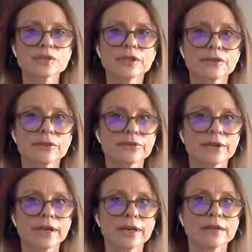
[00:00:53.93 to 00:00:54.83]
It was a
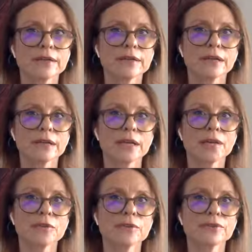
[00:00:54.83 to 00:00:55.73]
Thursday,
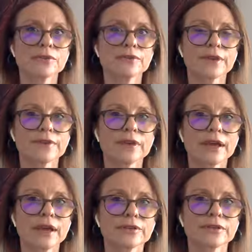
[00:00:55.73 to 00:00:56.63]
and it was
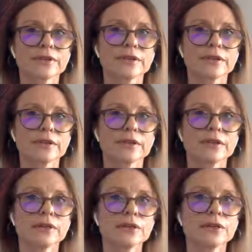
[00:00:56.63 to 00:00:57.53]

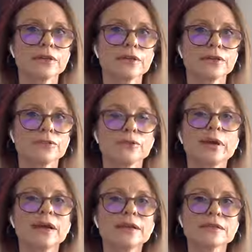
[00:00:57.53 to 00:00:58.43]
fantastically
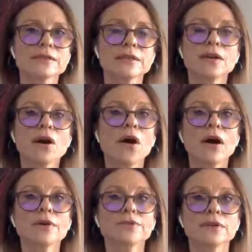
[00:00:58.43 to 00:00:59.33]
stupendously
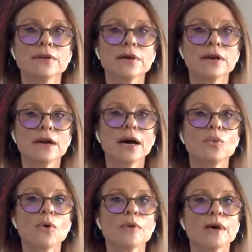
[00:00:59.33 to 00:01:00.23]
awful.
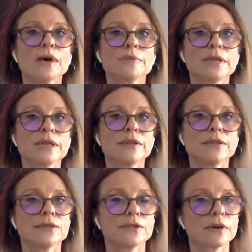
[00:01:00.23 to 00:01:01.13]
I woke up in
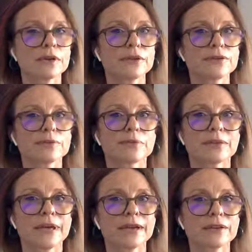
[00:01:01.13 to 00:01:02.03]
the darkest,
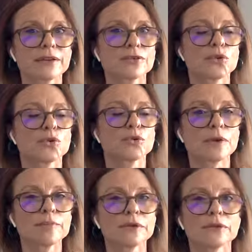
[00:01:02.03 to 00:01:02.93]
blackest,
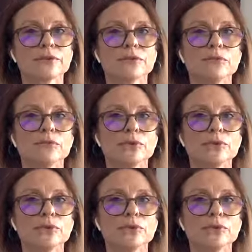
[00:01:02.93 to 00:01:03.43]
grumpiest